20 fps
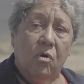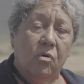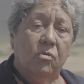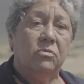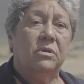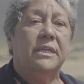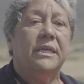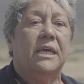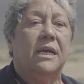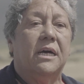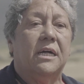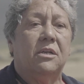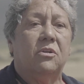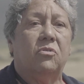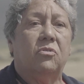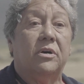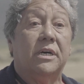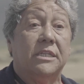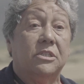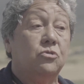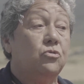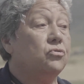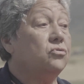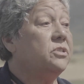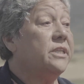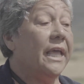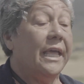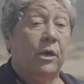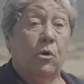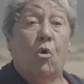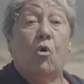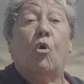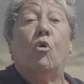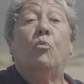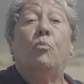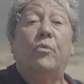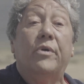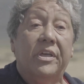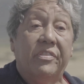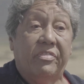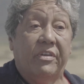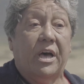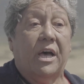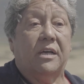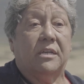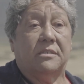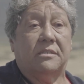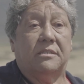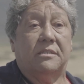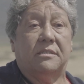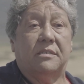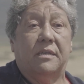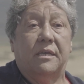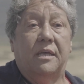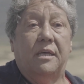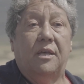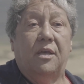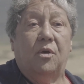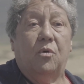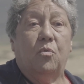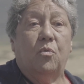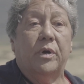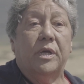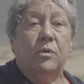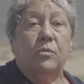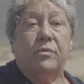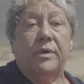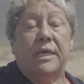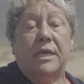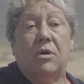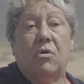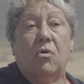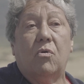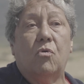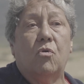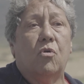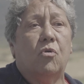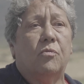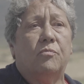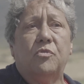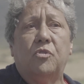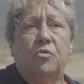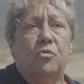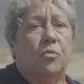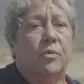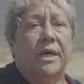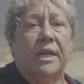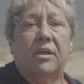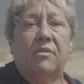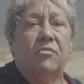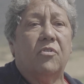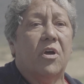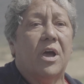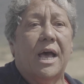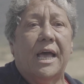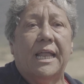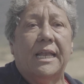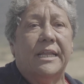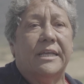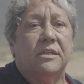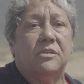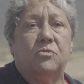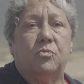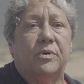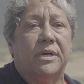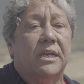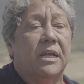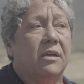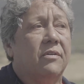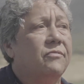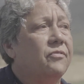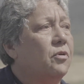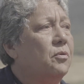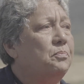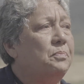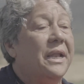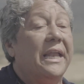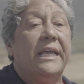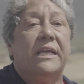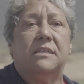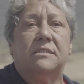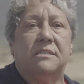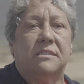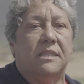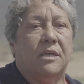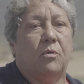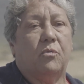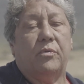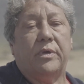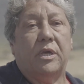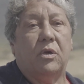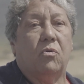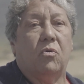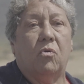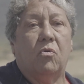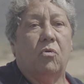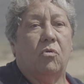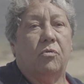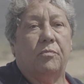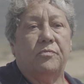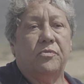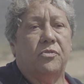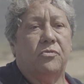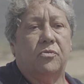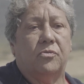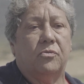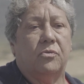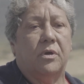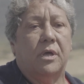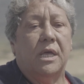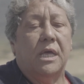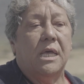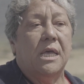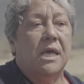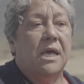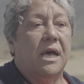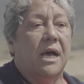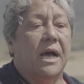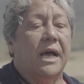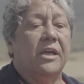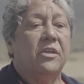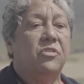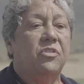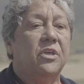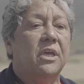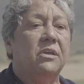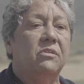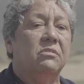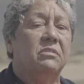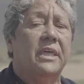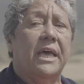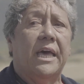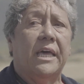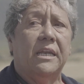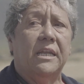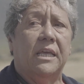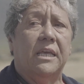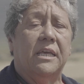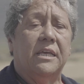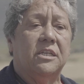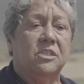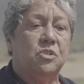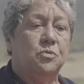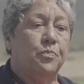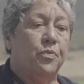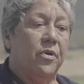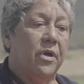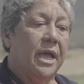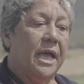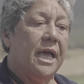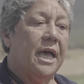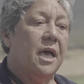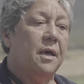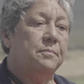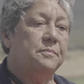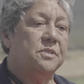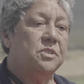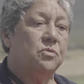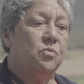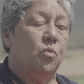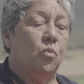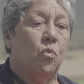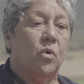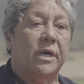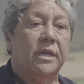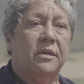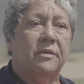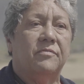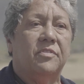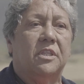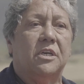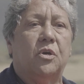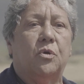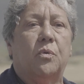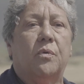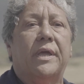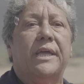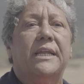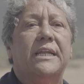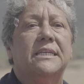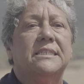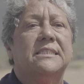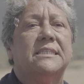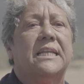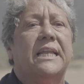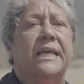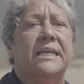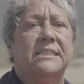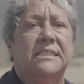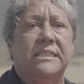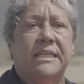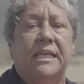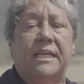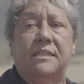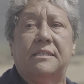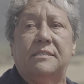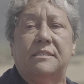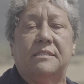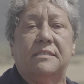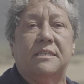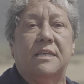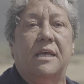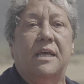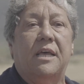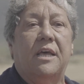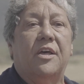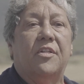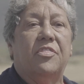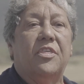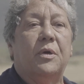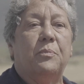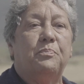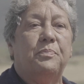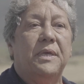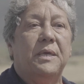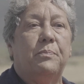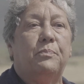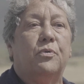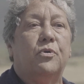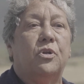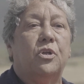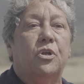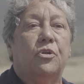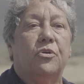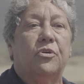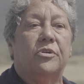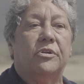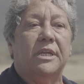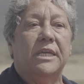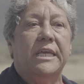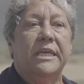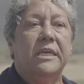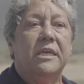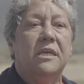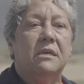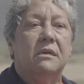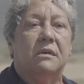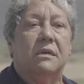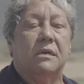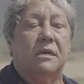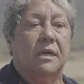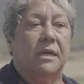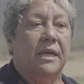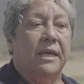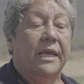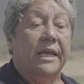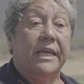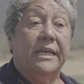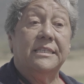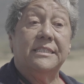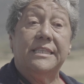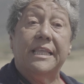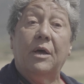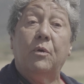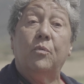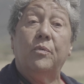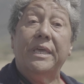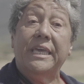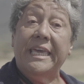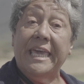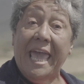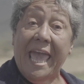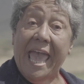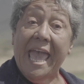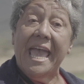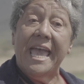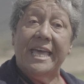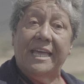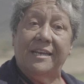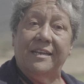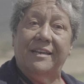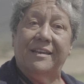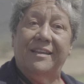only aloha to take home with us when we go home to whatever island, whatever place that we go home to. I think that is perhaps one of the greatest lessons that people learn here, is that we can